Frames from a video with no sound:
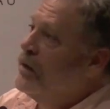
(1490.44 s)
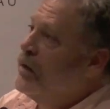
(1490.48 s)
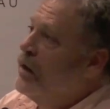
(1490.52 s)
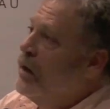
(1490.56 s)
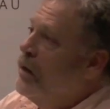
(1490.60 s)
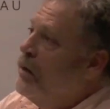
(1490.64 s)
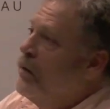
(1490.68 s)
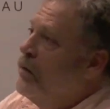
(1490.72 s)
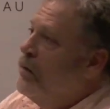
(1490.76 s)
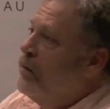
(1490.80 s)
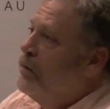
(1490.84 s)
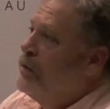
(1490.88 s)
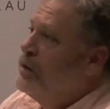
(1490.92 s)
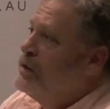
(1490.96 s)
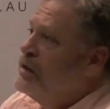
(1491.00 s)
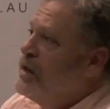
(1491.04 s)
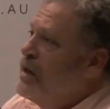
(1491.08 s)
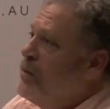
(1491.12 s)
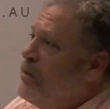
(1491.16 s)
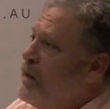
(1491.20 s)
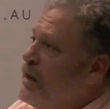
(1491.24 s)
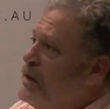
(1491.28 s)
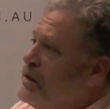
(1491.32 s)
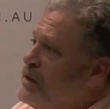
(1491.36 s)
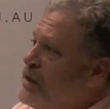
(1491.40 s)
Uh, does
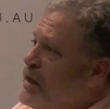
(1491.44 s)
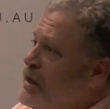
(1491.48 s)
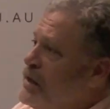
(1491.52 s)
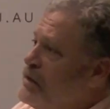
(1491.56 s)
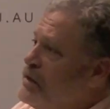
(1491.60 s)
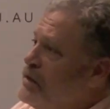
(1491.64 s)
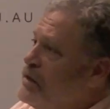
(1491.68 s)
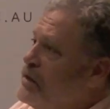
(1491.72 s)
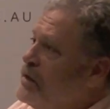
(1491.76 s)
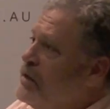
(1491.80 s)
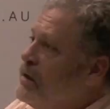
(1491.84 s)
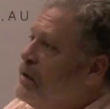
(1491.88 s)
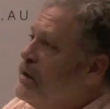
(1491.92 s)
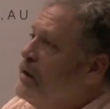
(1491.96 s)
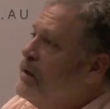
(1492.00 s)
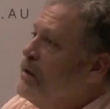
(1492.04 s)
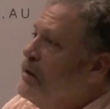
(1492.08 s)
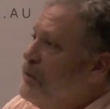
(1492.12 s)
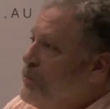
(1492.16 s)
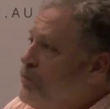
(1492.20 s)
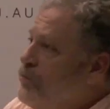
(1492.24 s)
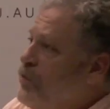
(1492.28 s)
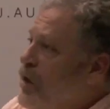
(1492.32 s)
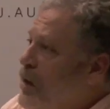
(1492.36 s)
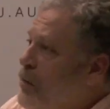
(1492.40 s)
that make sense?
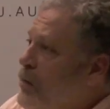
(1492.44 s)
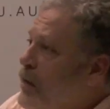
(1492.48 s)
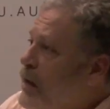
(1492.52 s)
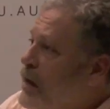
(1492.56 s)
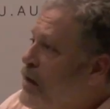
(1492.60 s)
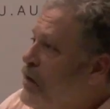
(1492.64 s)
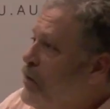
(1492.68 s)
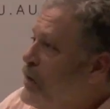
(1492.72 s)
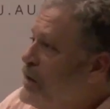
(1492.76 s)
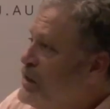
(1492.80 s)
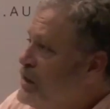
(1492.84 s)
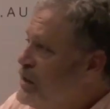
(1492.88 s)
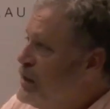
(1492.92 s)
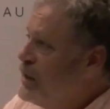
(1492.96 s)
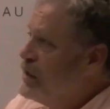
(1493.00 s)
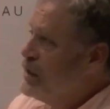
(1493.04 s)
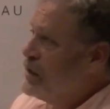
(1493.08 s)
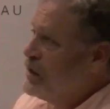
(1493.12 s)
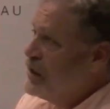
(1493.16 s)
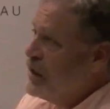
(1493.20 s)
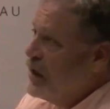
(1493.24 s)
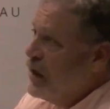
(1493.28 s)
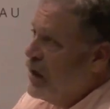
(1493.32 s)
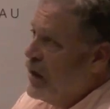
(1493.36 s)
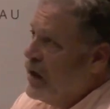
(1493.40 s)
Probably a
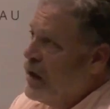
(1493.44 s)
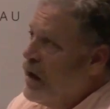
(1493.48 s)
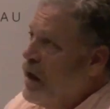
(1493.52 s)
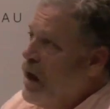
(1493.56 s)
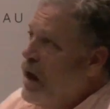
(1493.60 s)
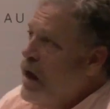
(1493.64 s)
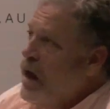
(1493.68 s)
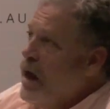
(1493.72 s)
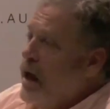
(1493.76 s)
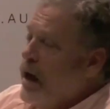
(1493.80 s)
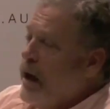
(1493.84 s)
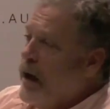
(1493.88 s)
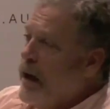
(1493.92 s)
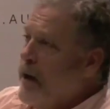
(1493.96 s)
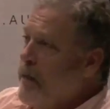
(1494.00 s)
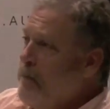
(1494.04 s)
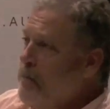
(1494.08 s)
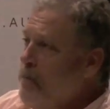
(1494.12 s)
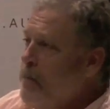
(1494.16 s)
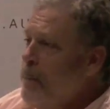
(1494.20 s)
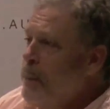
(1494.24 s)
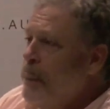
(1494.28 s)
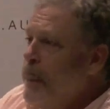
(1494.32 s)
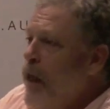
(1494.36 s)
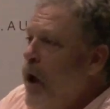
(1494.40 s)
coincidence again. Um,
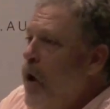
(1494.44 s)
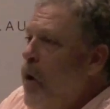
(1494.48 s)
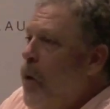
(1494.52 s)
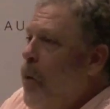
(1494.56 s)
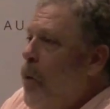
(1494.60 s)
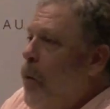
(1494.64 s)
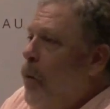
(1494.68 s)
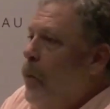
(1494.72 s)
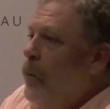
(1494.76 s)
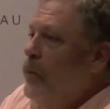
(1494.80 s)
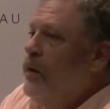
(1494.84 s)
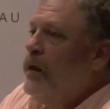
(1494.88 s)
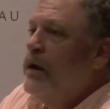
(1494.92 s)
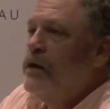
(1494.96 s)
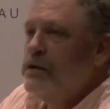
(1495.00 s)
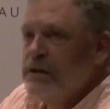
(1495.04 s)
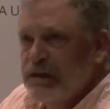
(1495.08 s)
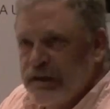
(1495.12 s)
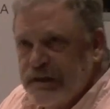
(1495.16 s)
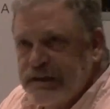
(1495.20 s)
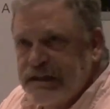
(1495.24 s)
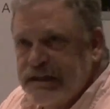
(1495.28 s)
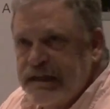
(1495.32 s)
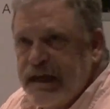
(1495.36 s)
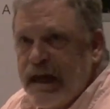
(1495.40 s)

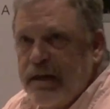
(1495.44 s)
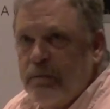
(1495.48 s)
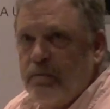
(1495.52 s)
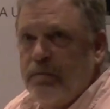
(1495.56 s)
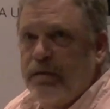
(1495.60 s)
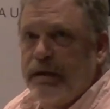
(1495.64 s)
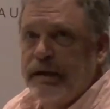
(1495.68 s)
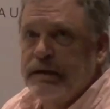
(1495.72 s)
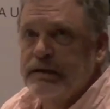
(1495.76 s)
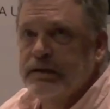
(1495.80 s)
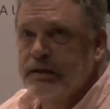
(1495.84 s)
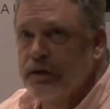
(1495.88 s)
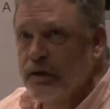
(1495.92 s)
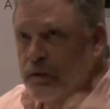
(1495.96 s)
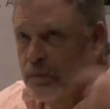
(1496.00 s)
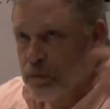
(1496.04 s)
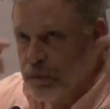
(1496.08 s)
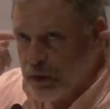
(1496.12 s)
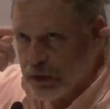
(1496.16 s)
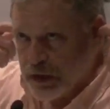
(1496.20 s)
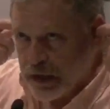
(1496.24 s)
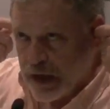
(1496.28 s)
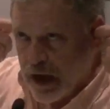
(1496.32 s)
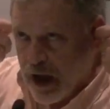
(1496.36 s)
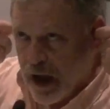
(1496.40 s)
here's the set piece. You can
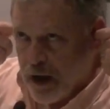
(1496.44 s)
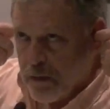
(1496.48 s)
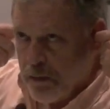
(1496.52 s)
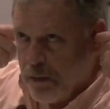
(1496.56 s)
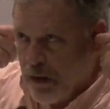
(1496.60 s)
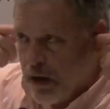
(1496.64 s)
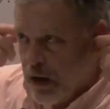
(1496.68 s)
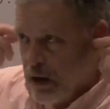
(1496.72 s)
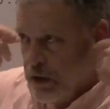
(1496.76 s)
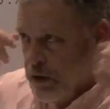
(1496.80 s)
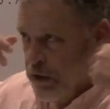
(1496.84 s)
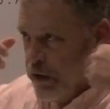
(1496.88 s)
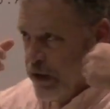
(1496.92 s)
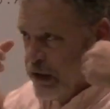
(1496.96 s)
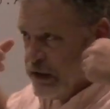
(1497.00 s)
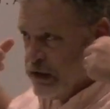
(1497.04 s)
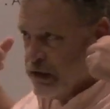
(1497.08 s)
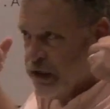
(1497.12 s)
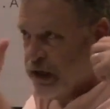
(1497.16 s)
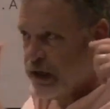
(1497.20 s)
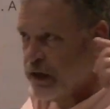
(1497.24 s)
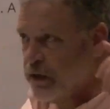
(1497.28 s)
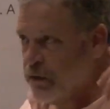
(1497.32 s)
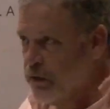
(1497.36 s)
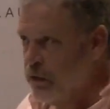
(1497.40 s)
put the iPod things
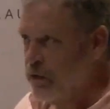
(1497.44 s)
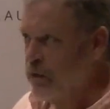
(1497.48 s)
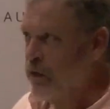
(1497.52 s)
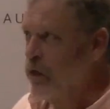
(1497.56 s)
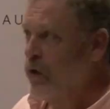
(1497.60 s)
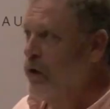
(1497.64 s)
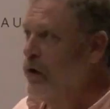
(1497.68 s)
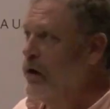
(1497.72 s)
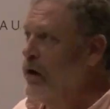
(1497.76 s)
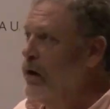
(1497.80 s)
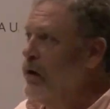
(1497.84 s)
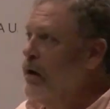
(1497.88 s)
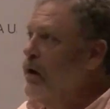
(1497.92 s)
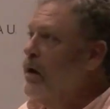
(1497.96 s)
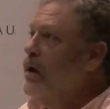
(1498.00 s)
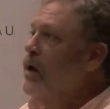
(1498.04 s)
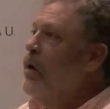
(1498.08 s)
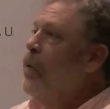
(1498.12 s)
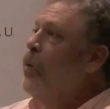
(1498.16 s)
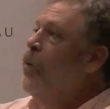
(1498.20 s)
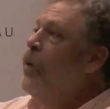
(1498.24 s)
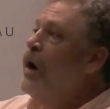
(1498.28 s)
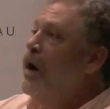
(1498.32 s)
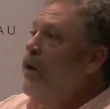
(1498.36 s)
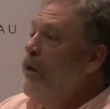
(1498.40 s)
in if you've heard it.
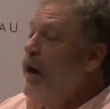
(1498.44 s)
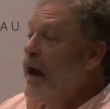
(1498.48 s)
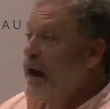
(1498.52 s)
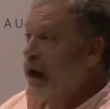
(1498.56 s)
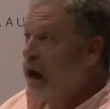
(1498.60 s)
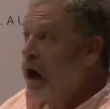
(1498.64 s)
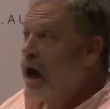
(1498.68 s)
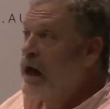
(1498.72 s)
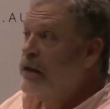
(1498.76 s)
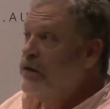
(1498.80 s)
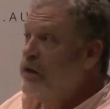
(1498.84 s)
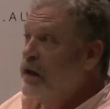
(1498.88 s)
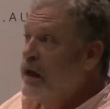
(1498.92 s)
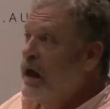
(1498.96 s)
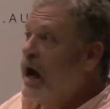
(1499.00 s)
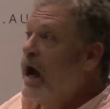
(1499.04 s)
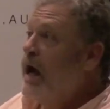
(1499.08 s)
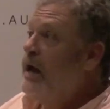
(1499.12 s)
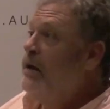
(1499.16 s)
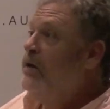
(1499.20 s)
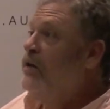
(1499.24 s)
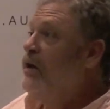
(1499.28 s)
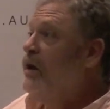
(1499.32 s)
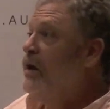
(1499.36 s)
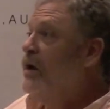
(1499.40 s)
Where I got the
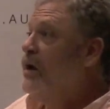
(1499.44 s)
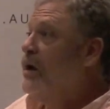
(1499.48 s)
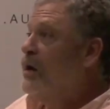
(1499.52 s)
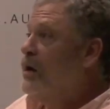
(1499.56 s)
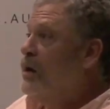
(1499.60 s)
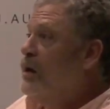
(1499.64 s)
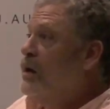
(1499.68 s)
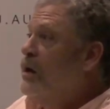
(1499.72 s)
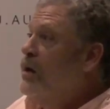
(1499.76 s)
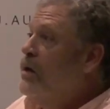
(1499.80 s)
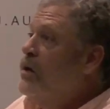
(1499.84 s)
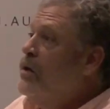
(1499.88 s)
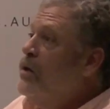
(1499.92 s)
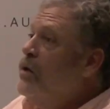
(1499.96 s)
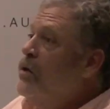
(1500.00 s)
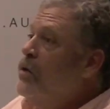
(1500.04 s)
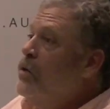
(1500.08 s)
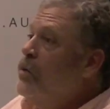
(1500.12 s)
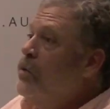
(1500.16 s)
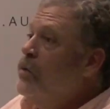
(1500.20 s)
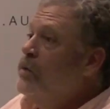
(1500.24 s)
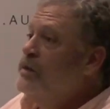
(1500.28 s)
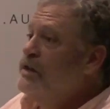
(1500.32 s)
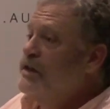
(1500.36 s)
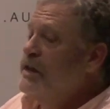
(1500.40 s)
idea
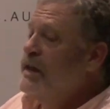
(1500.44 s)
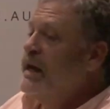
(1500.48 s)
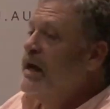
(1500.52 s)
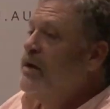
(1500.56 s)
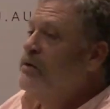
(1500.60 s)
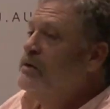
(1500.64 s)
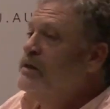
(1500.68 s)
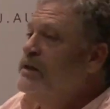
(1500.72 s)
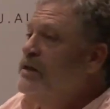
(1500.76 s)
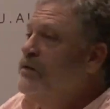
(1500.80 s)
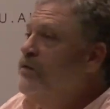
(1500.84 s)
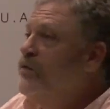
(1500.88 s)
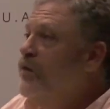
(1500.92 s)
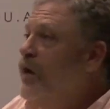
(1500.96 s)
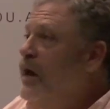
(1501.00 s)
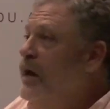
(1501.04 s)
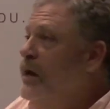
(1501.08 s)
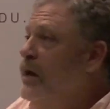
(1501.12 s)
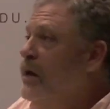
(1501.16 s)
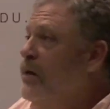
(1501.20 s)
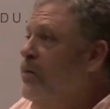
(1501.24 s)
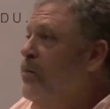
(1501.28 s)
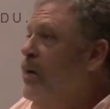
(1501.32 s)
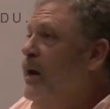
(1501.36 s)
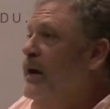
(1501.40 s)
was that I was
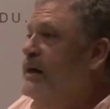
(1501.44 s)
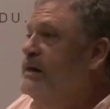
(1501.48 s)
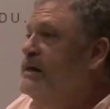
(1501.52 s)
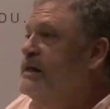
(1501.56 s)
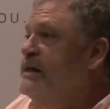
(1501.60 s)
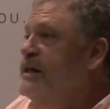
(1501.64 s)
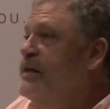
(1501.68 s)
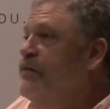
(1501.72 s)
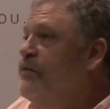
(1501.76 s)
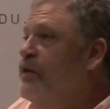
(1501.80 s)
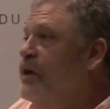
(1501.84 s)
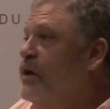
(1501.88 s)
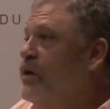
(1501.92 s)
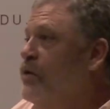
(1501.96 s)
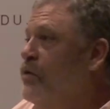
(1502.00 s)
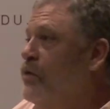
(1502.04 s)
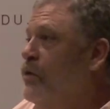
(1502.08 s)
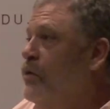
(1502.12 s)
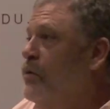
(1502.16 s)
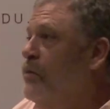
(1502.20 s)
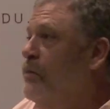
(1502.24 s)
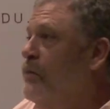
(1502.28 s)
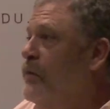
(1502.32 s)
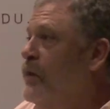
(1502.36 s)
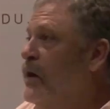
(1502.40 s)
invited by a civic
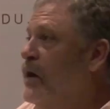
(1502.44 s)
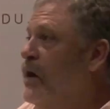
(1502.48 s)
group, the